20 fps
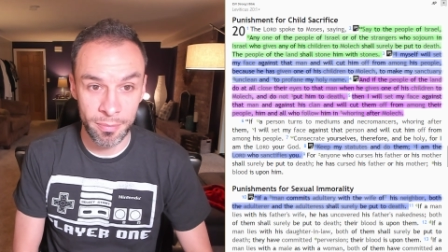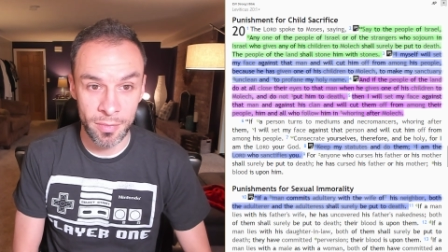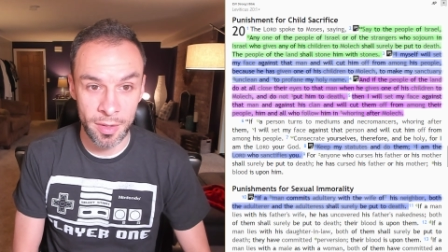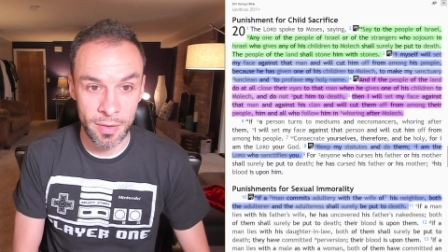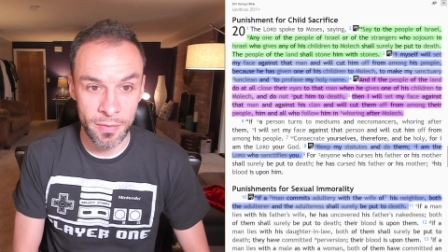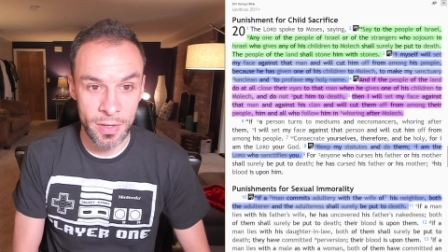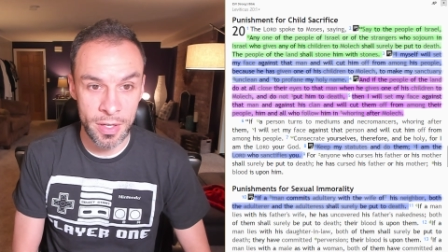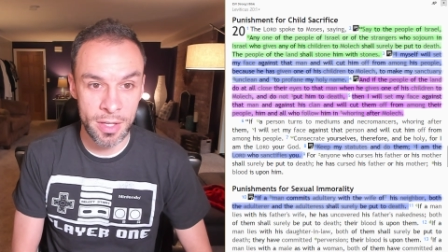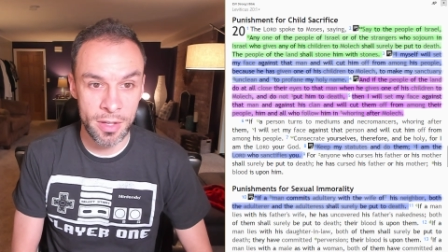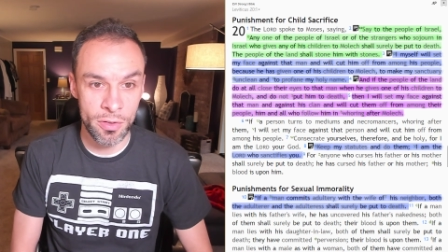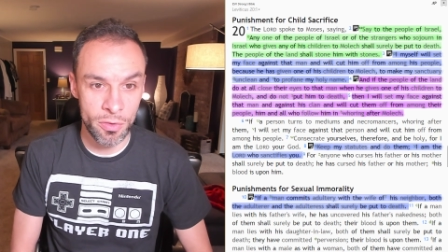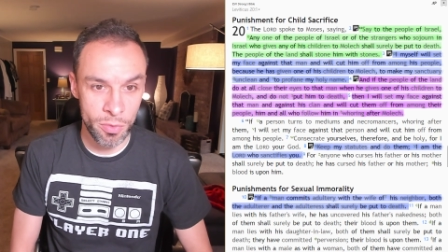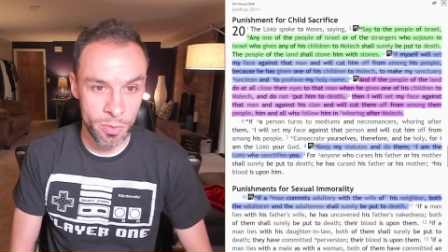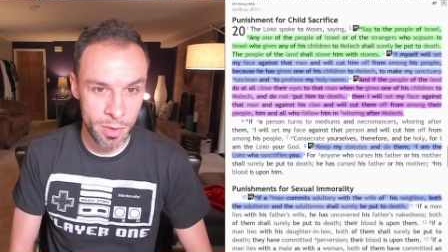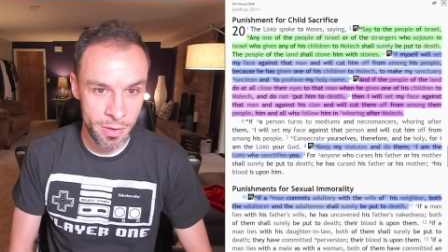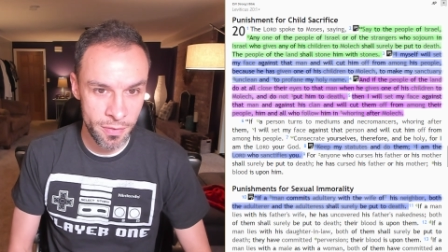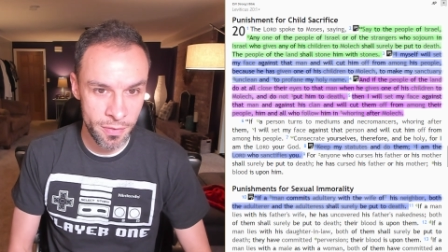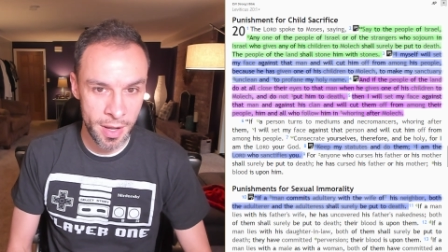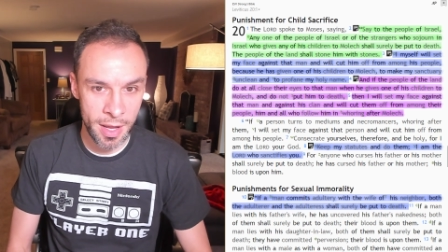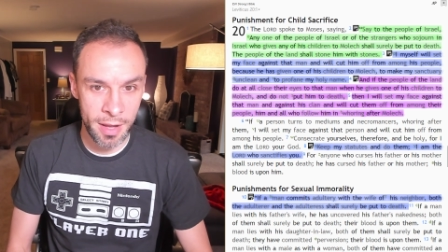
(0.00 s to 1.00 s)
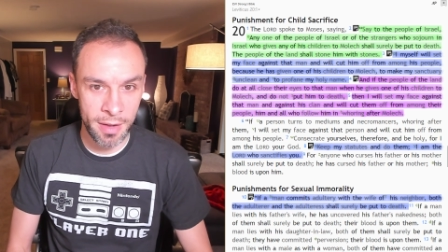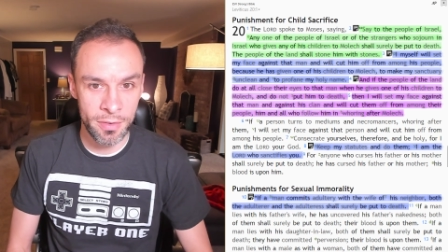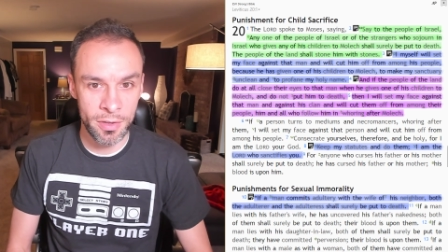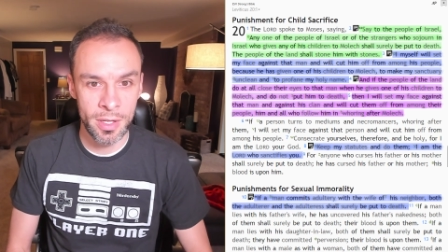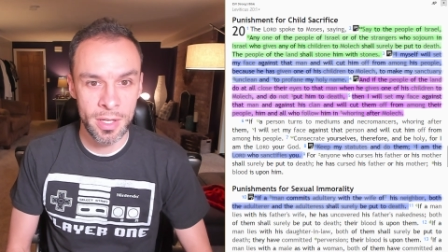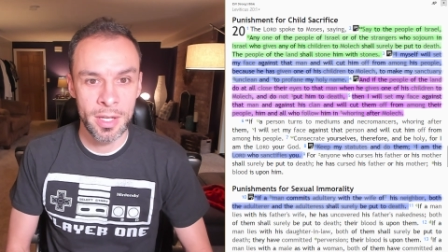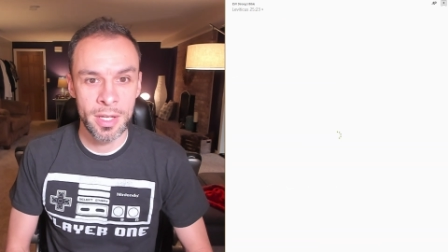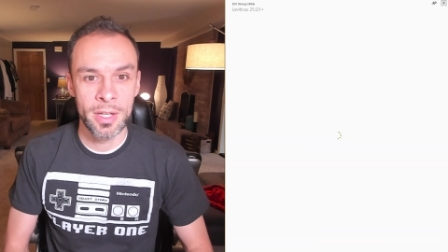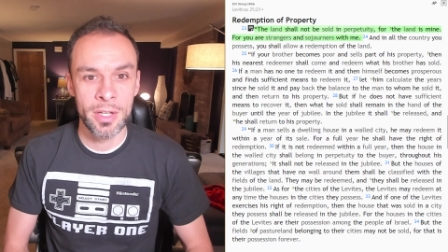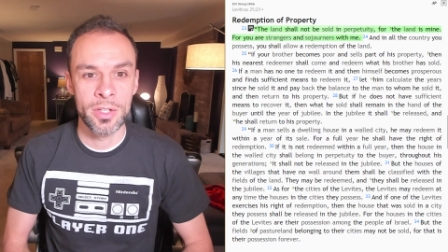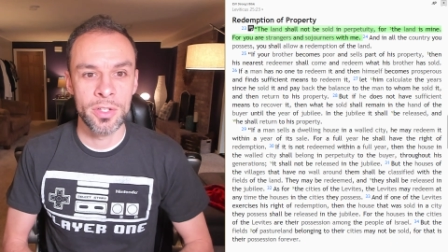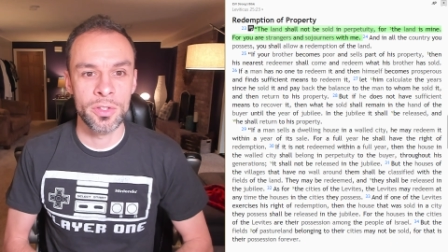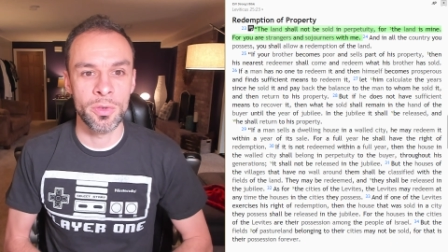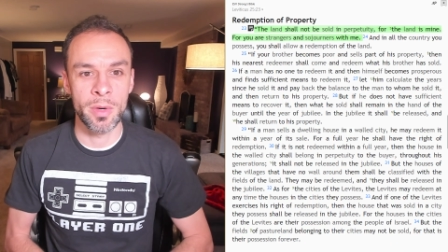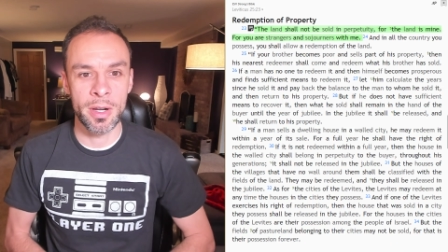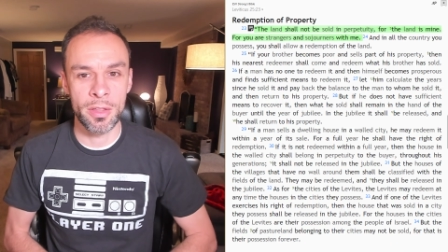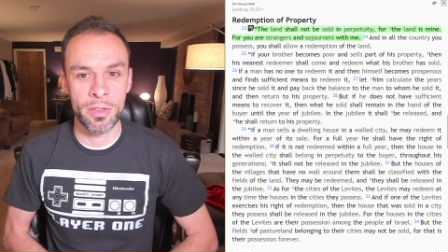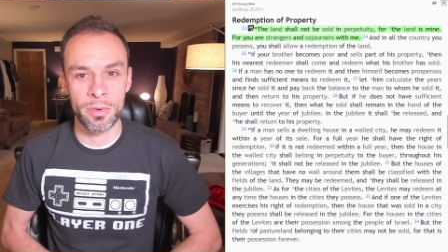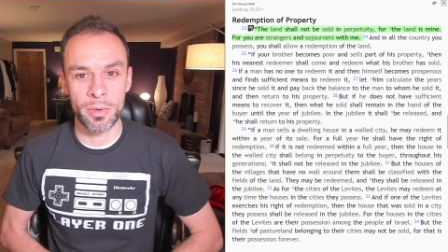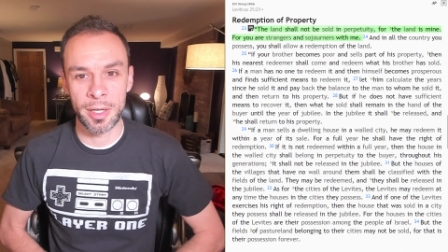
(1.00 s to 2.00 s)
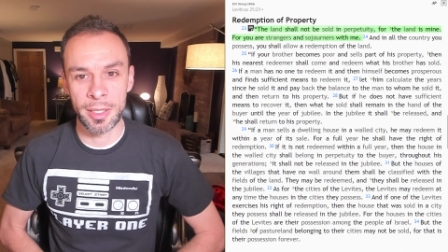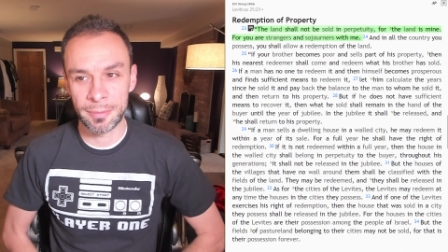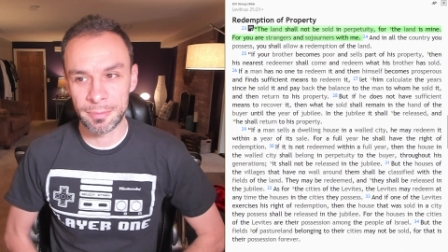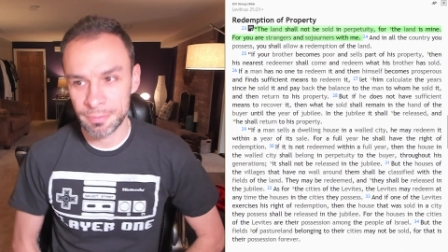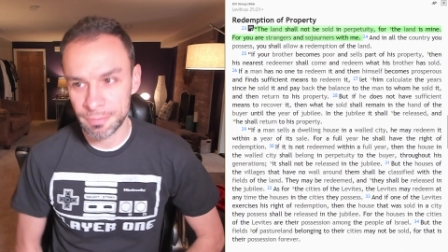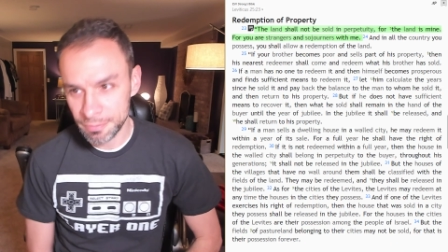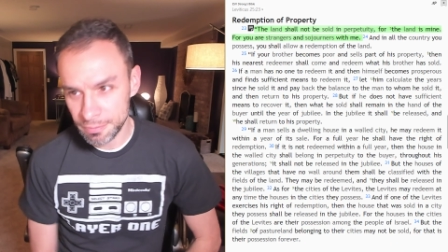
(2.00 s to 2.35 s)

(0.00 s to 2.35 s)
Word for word: Leviticus 25, 23.